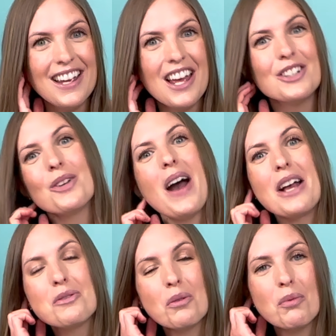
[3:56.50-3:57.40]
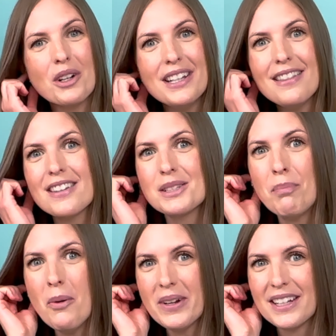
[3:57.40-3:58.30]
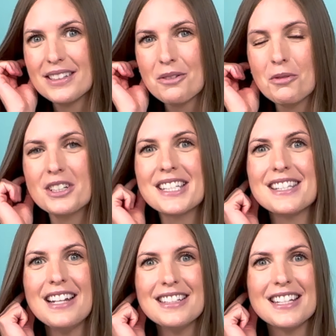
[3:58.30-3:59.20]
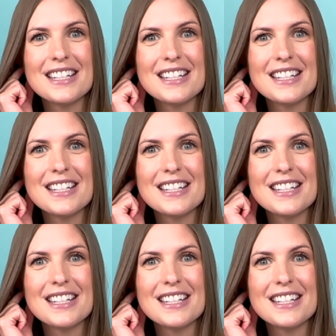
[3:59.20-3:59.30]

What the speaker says: So as we're working this point, we're sending